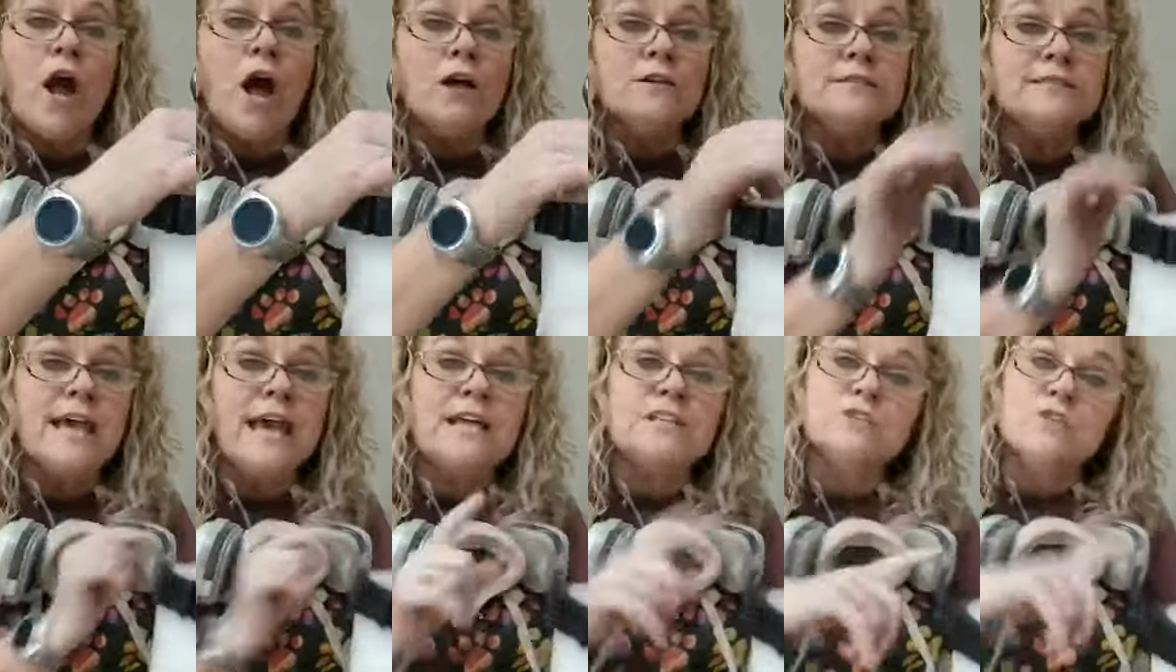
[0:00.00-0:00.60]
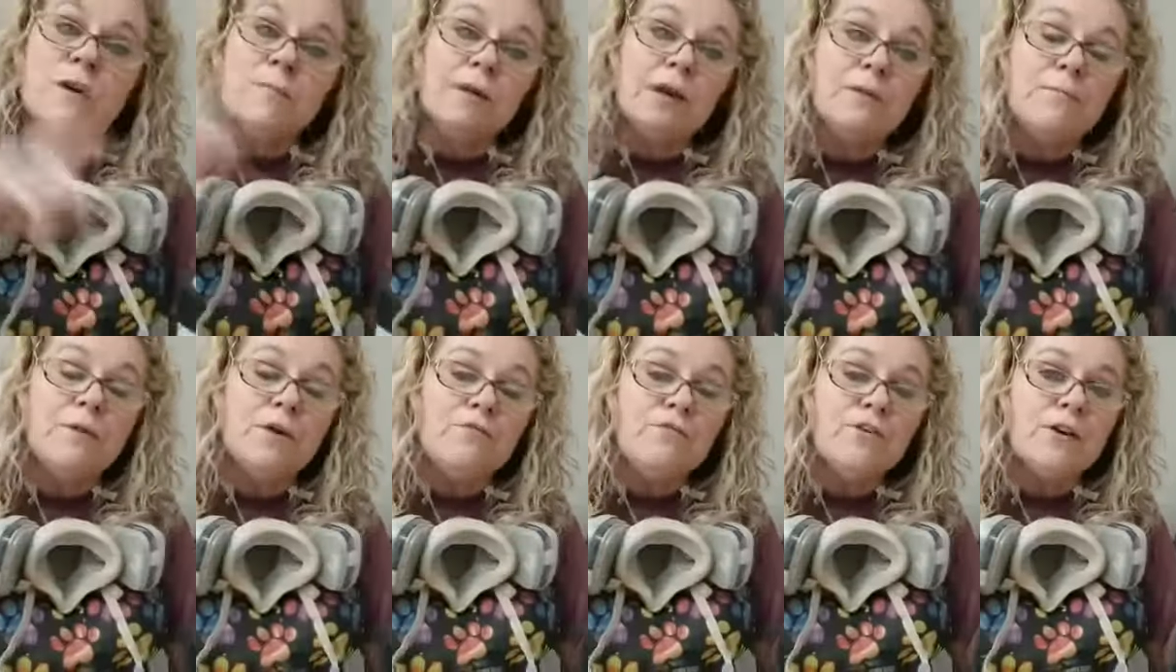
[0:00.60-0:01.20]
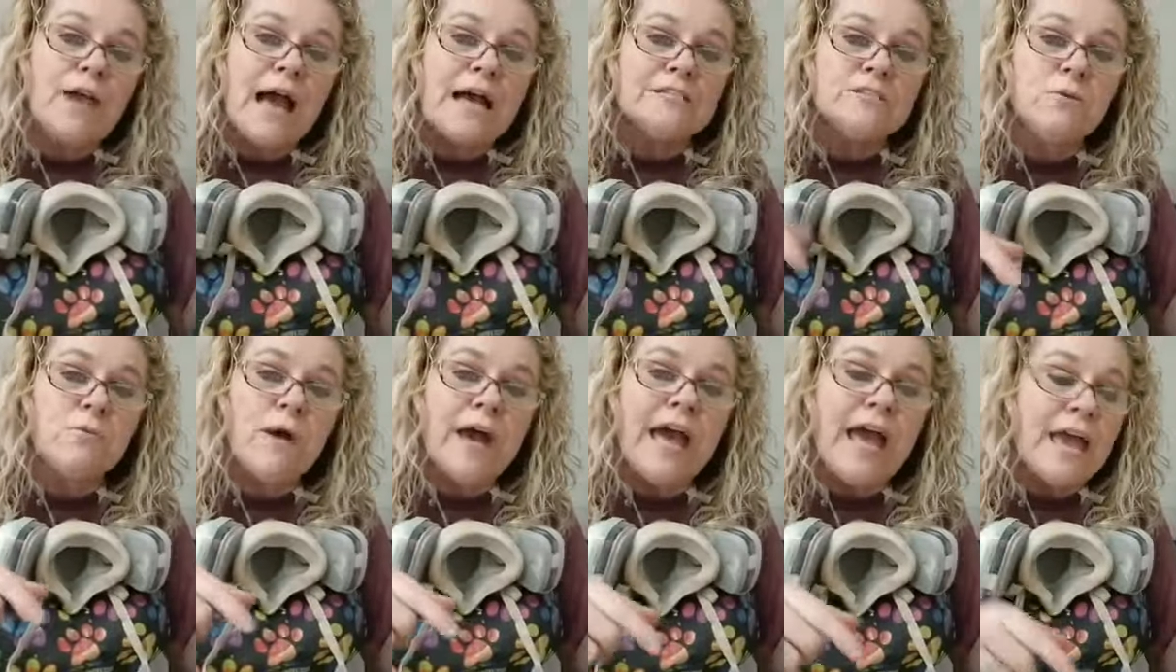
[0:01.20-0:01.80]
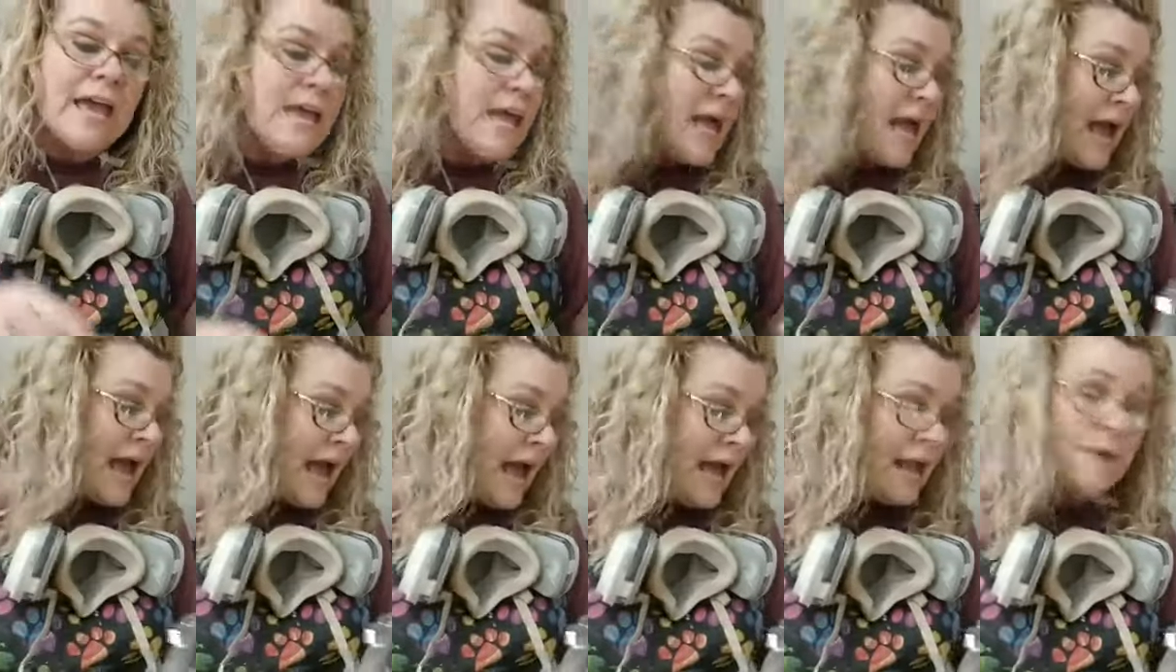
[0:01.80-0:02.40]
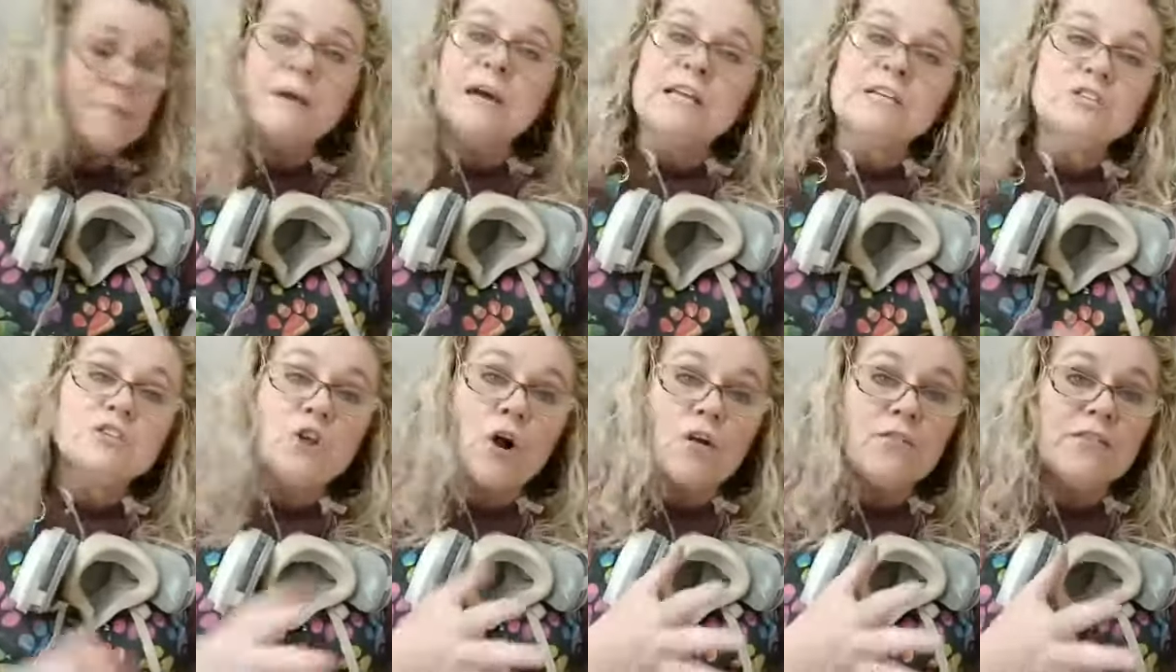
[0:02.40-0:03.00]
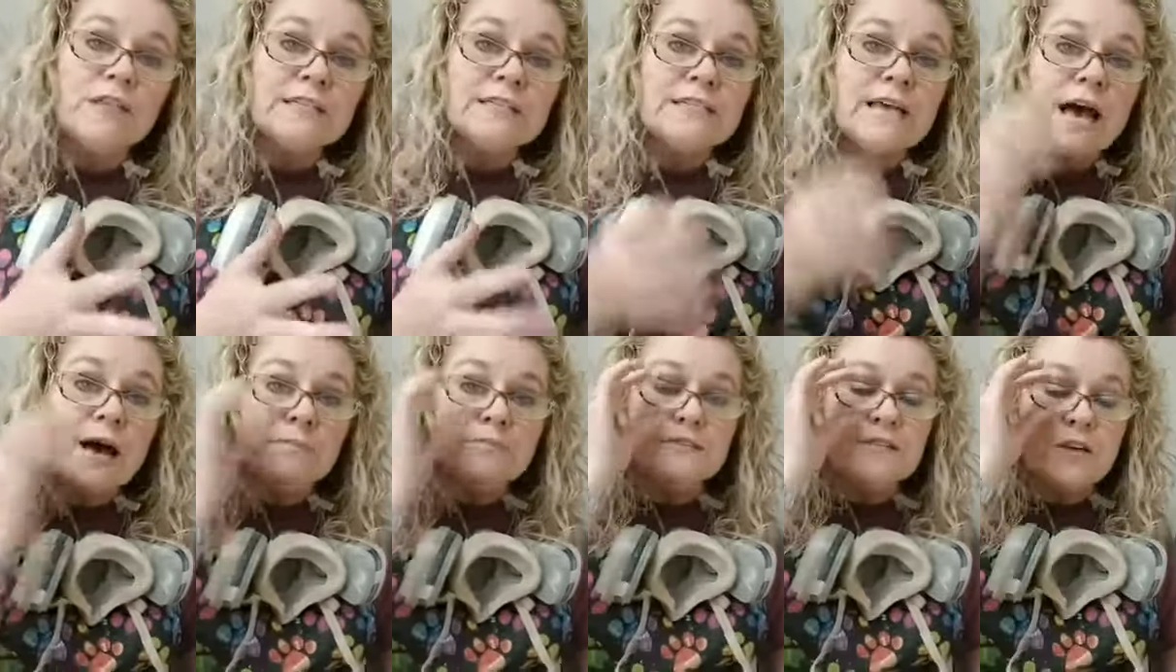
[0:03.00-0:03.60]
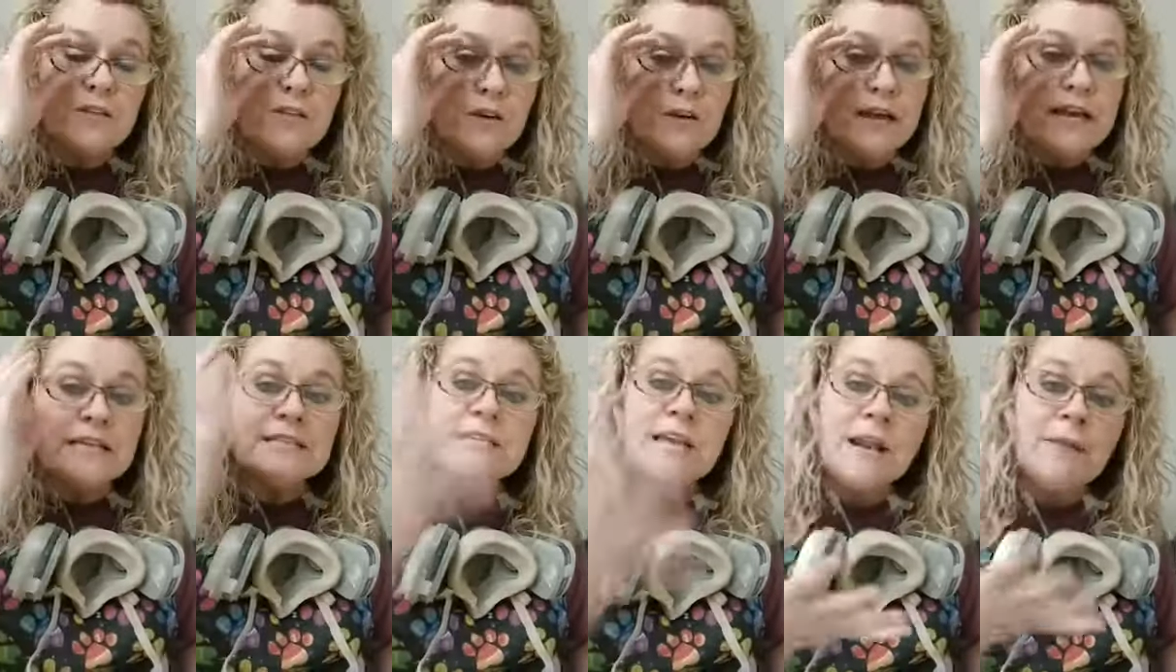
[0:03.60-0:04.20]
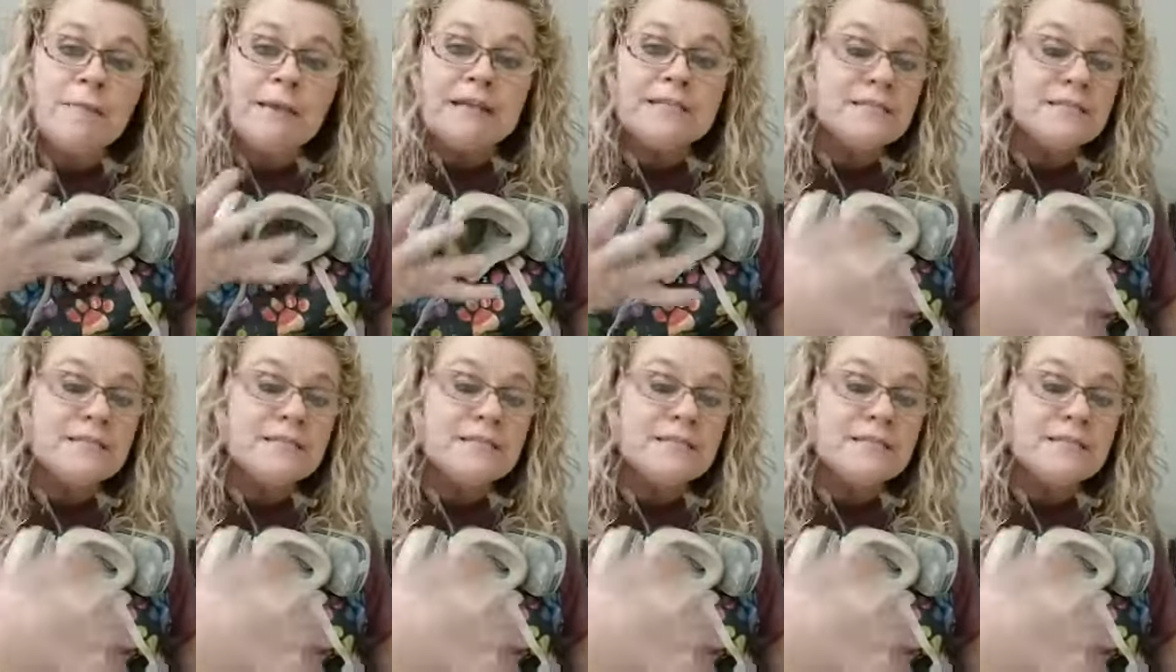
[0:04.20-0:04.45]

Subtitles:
all set. So I'm going to move you guys away, and I'm going to start this up. So there is going to be